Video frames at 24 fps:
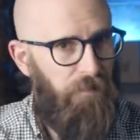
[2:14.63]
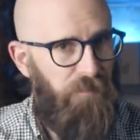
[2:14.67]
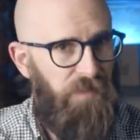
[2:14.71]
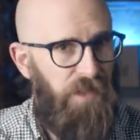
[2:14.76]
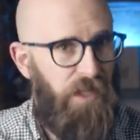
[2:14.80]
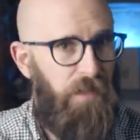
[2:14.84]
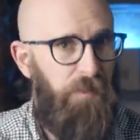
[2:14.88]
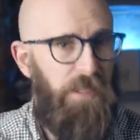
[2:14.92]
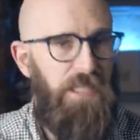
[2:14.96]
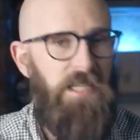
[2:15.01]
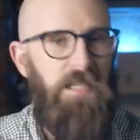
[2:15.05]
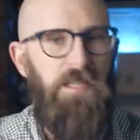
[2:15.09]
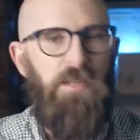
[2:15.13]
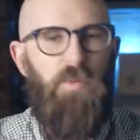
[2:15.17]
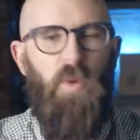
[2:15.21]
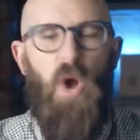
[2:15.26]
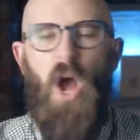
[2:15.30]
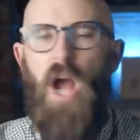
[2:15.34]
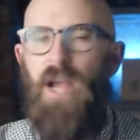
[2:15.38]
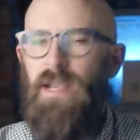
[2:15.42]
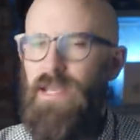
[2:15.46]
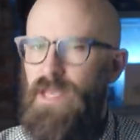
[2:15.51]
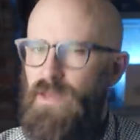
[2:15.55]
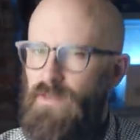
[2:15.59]
The committee's
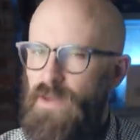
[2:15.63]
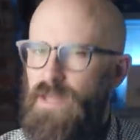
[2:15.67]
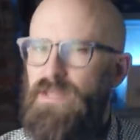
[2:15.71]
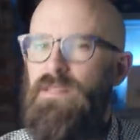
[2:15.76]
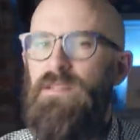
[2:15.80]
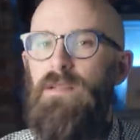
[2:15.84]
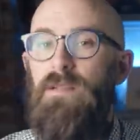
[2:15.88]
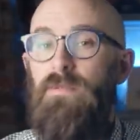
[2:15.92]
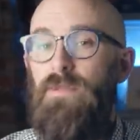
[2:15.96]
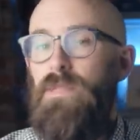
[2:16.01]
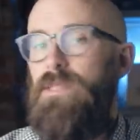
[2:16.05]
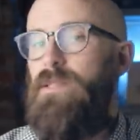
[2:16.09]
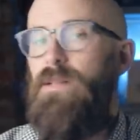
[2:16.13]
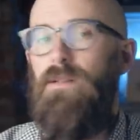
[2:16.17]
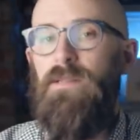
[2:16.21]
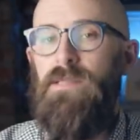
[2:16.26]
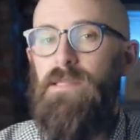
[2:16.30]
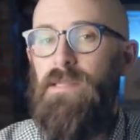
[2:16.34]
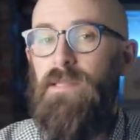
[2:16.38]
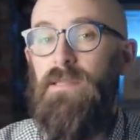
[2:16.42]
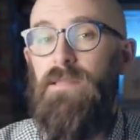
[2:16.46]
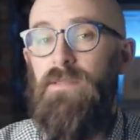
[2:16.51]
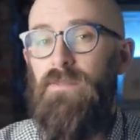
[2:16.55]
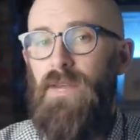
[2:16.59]
work eventually
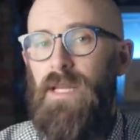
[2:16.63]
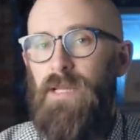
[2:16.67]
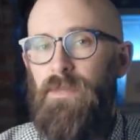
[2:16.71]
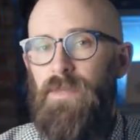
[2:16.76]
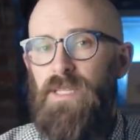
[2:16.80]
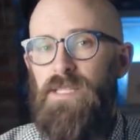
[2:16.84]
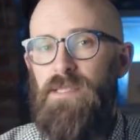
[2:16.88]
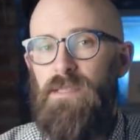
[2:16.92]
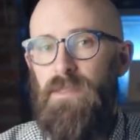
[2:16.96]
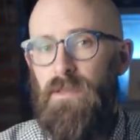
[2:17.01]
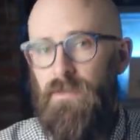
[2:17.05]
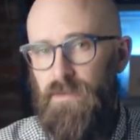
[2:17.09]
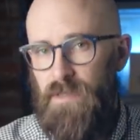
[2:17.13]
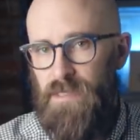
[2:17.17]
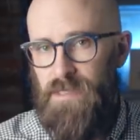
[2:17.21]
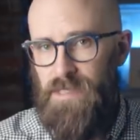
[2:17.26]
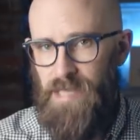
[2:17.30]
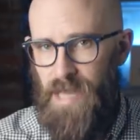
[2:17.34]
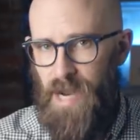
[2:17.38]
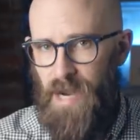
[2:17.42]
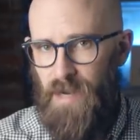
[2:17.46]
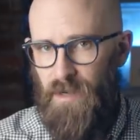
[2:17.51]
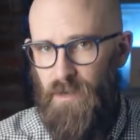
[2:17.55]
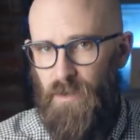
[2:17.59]
resulted in the development of the
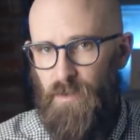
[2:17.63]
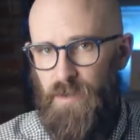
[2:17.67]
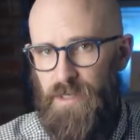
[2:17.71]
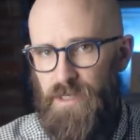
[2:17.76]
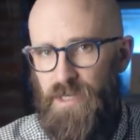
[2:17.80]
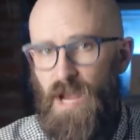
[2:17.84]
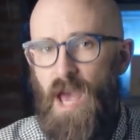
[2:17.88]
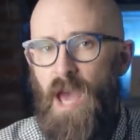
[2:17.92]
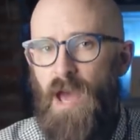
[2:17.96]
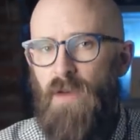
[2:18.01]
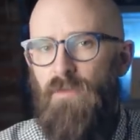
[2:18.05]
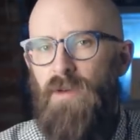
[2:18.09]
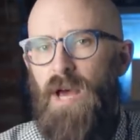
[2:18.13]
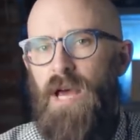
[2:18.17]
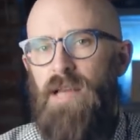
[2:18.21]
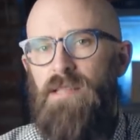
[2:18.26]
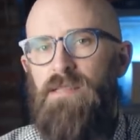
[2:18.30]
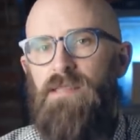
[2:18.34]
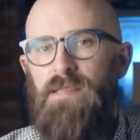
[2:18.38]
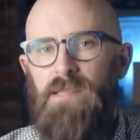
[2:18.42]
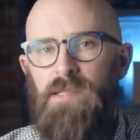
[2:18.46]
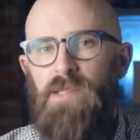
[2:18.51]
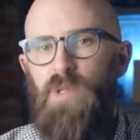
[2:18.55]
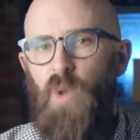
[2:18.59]
tank, which
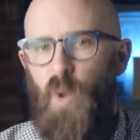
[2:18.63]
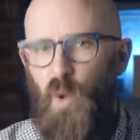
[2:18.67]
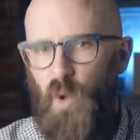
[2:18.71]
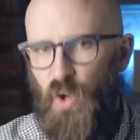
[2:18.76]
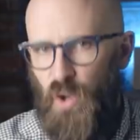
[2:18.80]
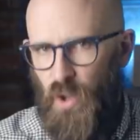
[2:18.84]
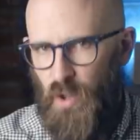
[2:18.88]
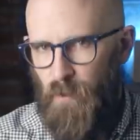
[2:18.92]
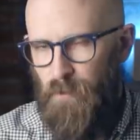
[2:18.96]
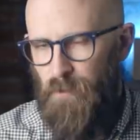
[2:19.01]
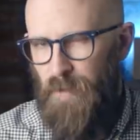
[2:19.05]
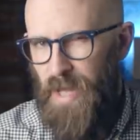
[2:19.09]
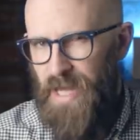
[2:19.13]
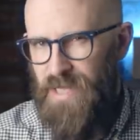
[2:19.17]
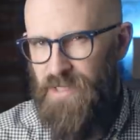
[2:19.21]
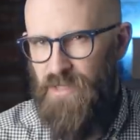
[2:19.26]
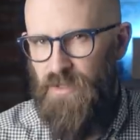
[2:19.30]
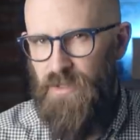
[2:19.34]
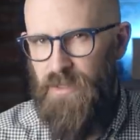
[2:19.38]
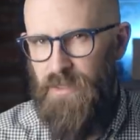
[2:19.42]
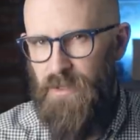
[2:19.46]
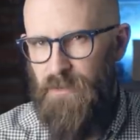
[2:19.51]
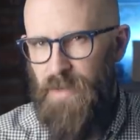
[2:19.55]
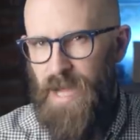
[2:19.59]
first saw combat
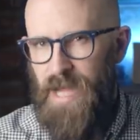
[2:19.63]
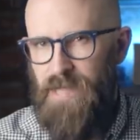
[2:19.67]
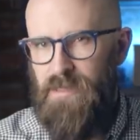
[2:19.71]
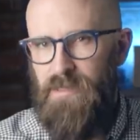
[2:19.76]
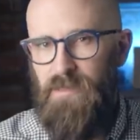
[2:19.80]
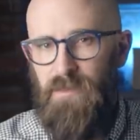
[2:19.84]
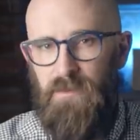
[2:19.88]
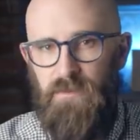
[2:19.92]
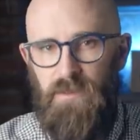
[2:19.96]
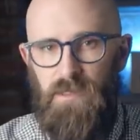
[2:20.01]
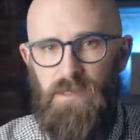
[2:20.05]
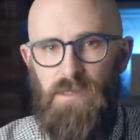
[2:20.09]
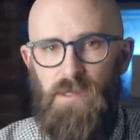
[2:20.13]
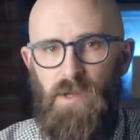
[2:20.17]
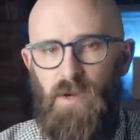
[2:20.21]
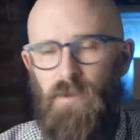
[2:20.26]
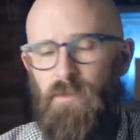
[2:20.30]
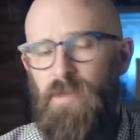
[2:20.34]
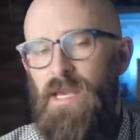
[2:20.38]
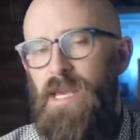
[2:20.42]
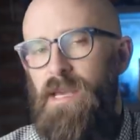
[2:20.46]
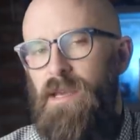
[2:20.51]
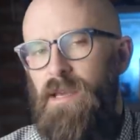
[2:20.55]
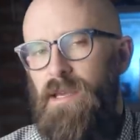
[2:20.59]
during the Battle of of the
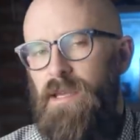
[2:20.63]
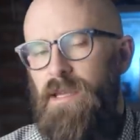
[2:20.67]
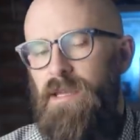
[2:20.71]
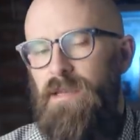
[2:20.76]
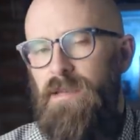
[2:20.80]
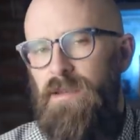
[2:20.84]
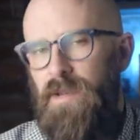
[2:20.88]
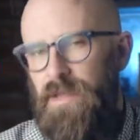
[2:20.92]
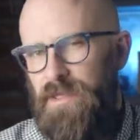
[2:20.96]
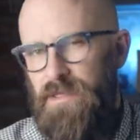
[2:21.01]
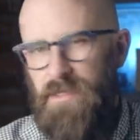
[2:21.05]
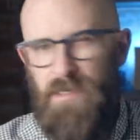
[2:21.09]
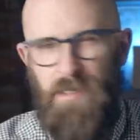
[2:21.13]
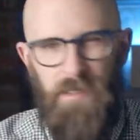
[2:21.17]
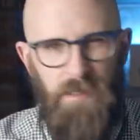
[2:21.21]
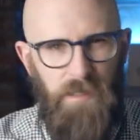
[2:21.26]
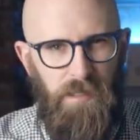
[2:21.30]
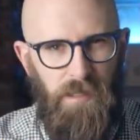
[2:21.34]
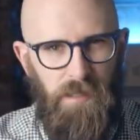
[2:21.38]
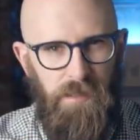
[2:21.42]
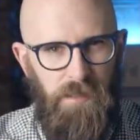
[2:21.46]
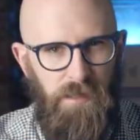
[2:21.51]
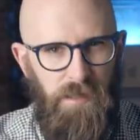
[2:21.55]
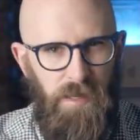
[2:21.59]
Somme in
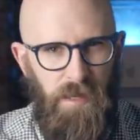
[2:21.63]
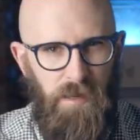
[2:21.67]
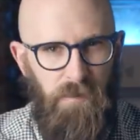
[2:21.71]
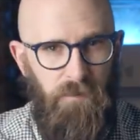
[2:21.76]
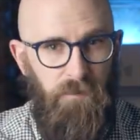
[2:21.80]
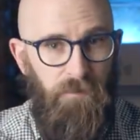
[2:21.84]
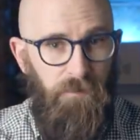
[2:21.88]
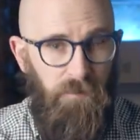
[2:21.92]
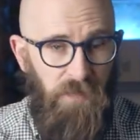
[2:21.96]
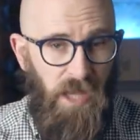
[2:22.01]
1916.